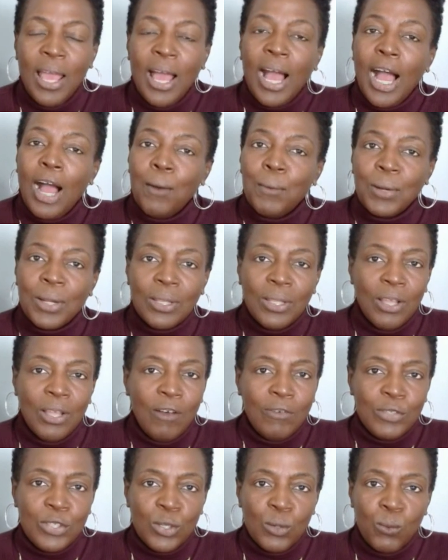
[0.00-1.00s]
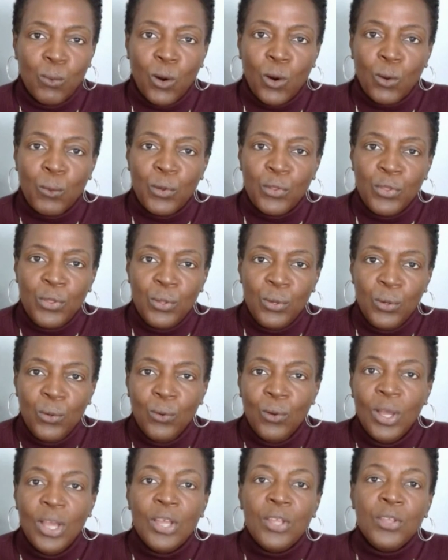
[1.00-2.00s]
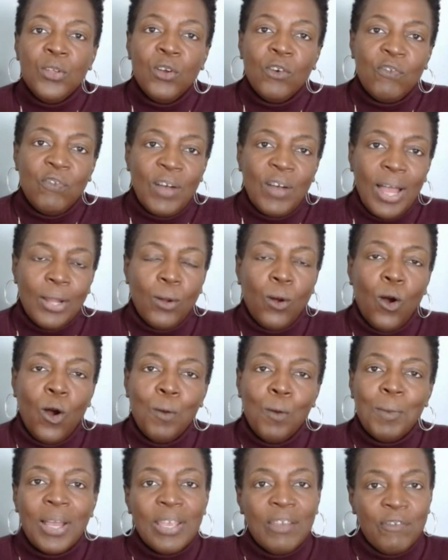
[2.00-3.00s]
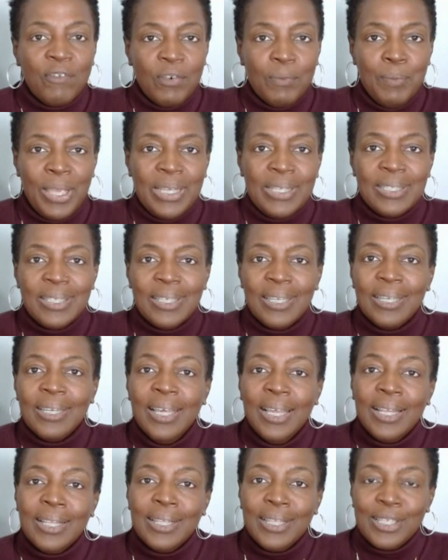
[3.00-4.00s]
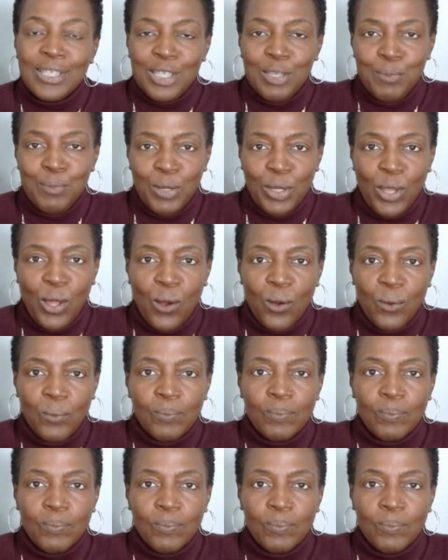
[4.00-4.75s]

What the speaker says: I would love to work with you. You'll find all my information listed below.